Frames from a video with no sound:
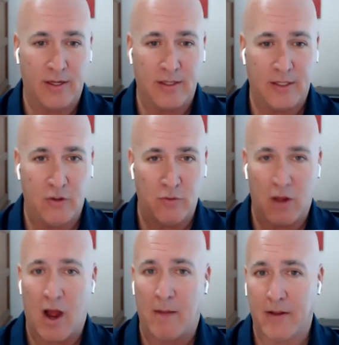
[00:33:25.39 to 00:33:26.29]
It's too
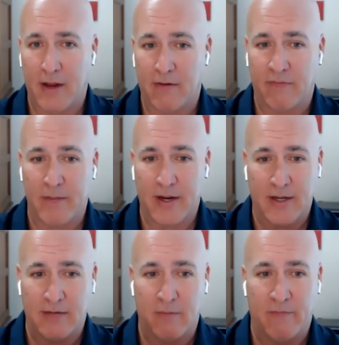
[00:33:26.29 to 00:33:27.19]
complicated for me. It
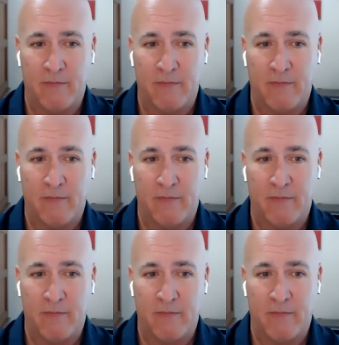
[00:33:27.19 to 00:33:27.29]
doesn't,